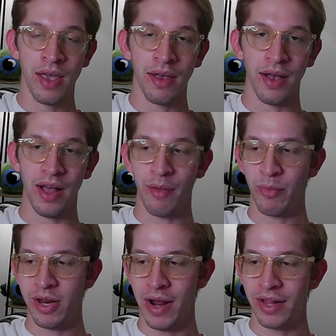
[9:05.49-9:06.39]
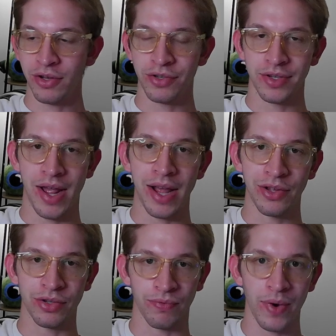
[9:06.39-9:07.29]
And I
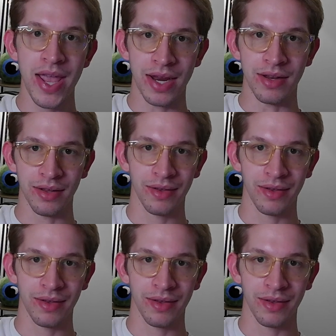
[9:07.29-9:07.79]
looked red.